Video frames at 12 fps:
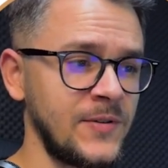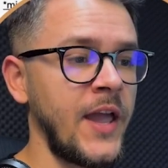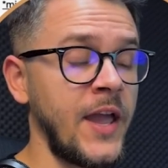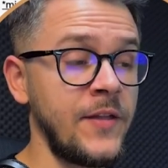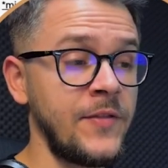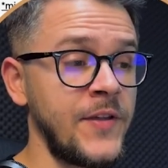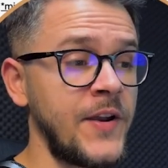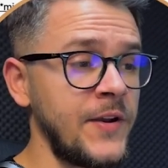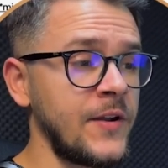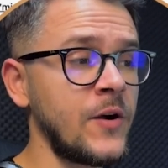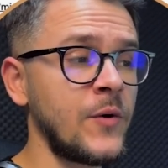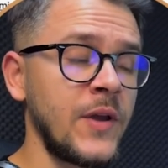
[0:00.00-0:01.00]
And there
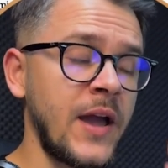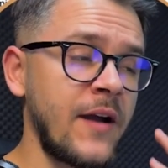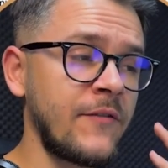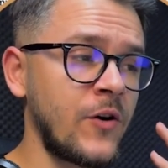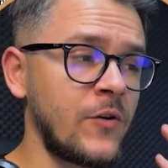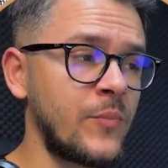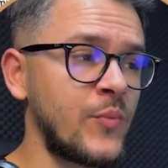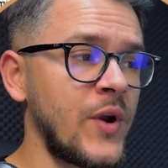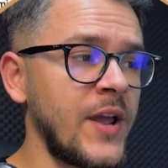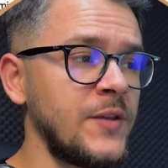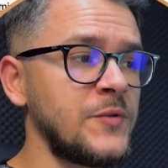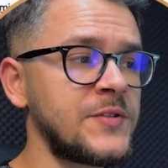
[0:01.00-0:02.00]
you go. You have our
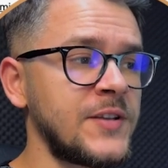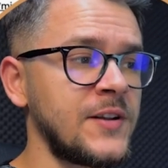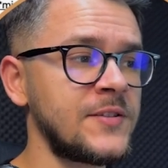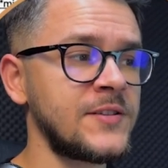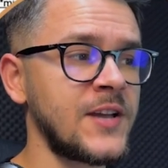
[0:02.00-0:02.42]
brand new seller's